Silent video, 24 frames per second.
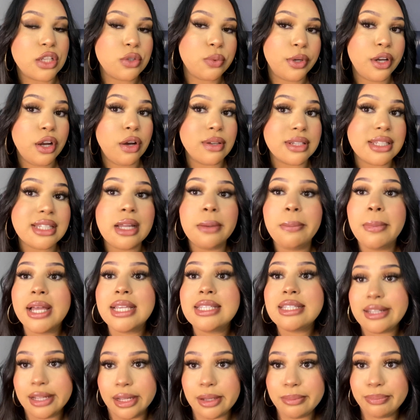we're going step by
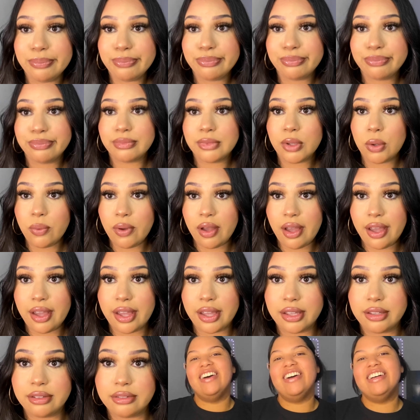step. Okay.
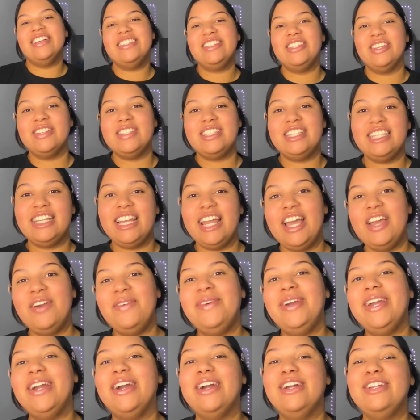So today
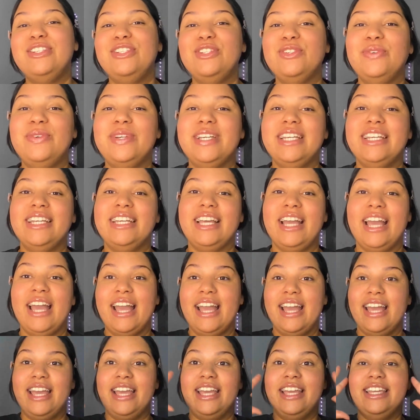we are doing
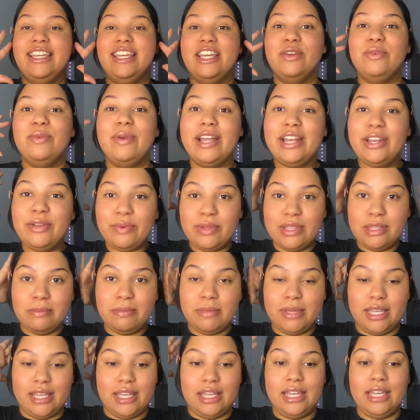a get ready with
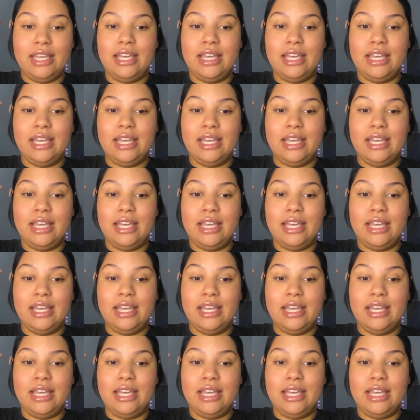me.